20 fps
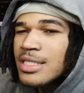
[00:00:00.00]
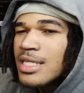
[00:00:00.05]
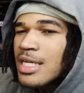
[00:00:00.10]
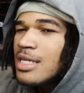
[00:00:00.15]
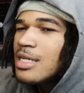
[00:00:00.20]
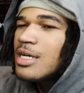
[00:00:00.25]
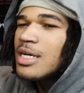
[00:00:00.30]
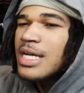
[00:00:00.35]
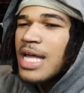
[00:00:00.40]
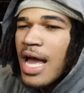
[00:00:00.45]
you,
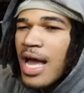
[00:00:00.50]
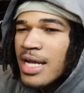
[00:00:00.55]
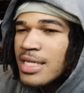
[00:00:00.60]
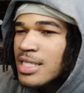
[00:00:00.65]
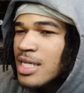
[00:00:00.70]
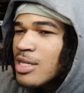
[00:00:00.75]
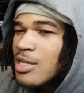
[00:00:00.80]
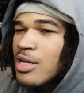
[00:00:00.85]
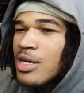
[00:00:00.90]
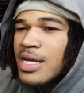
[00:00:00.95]
look at
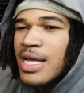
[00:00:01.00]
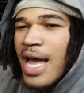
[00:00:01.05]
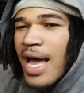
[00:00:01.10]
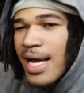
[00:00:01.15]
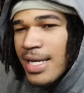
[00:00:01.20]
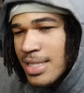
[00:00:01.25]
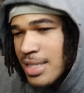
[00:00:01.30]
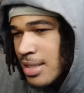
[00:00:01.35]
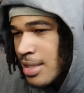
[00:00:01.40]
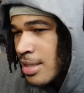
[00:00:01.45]
you, look
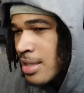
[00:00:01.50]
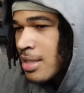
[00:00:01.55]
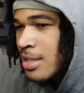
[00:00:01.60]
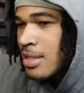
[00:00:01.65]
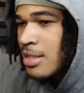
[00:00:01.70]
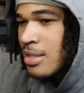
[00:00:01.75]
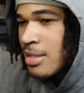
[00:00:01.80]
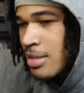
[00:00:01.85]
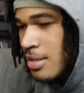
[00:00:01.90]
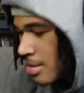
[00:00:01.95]
at
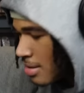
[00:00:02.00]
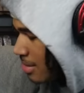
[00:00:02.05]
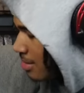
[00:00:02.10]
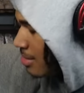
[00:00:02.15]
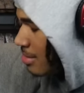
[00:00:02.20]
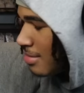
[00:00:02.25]
you.